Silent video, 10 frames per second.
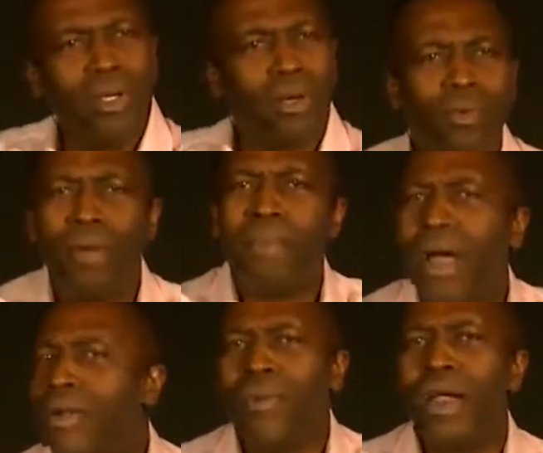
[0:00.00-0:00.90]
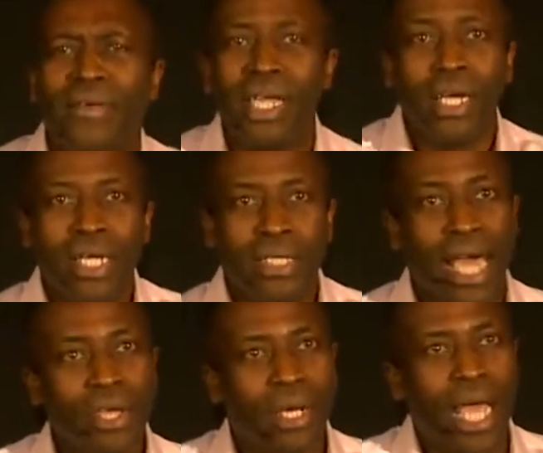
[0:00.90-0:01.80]
You know, we're married, whatever.
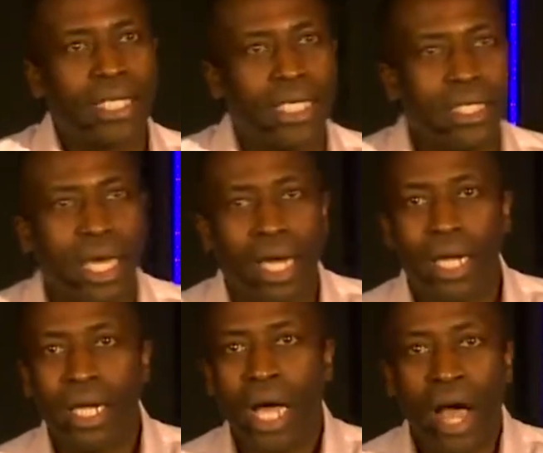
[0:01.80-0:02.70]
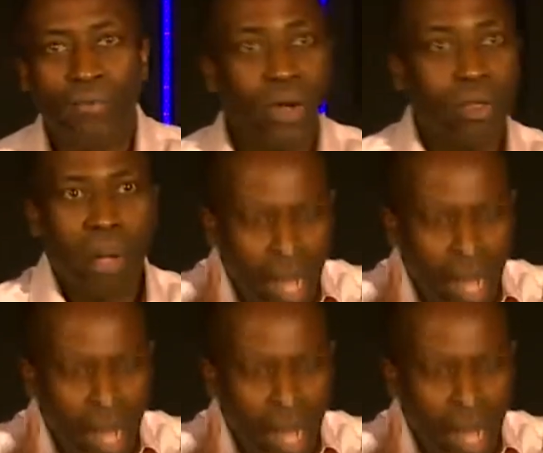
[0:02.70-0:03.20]
Then you get in there. Halfway,